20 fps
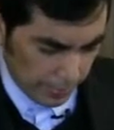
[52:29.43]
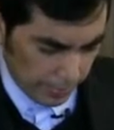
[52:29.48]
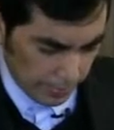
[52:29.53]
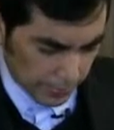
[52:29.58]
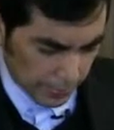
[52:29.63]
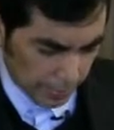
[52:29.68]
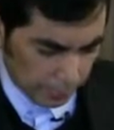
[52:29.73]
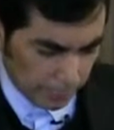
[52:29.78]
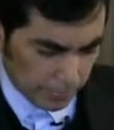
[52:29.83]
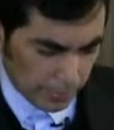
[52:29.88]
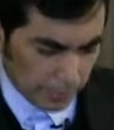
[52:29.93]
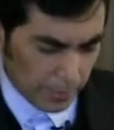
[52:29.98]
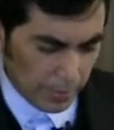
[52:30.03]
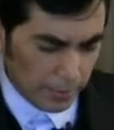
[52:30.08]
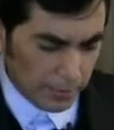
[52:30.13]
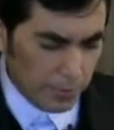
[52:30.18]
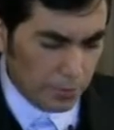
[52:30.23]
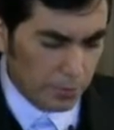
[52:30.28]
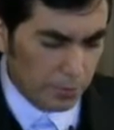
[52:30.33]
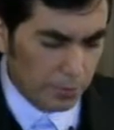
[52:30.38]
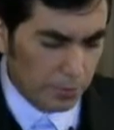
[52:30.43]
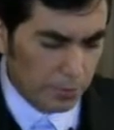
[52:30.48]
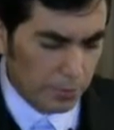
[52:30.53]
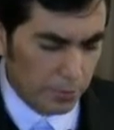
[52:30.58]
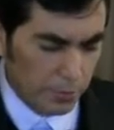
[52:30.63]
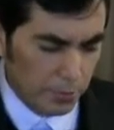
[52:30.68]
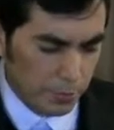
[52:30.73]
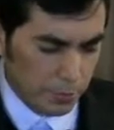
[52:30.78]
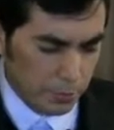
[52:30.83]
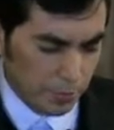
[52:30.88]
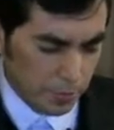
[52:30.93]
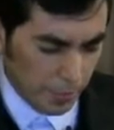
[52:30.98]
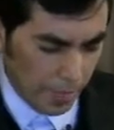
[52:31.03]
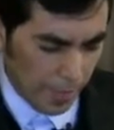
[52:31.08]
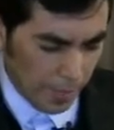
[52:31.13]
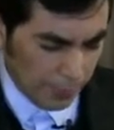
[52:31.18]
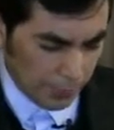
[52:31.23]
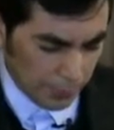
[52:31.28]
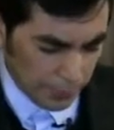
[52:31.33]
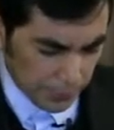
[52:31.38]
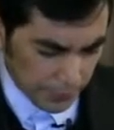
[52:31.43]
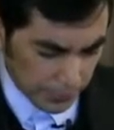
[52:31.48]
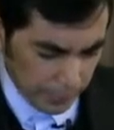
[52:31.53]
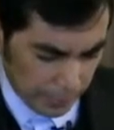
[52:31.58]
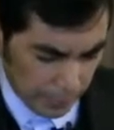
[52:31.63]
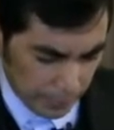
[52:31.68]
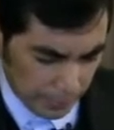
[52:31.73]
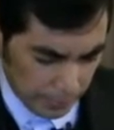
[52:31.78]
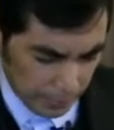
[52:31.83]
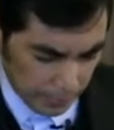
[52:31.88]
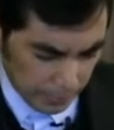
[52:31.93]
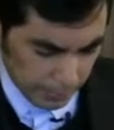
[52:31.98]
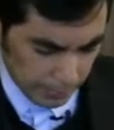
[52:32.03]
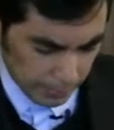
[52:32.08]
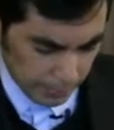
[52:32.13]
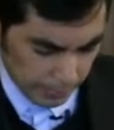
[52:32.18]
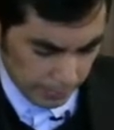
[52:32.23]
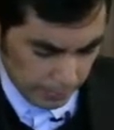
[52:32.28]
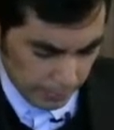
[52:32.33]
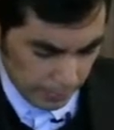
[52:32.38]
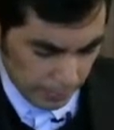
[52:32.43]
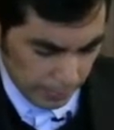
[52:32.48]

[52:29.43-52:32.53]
It's our intention to understand it.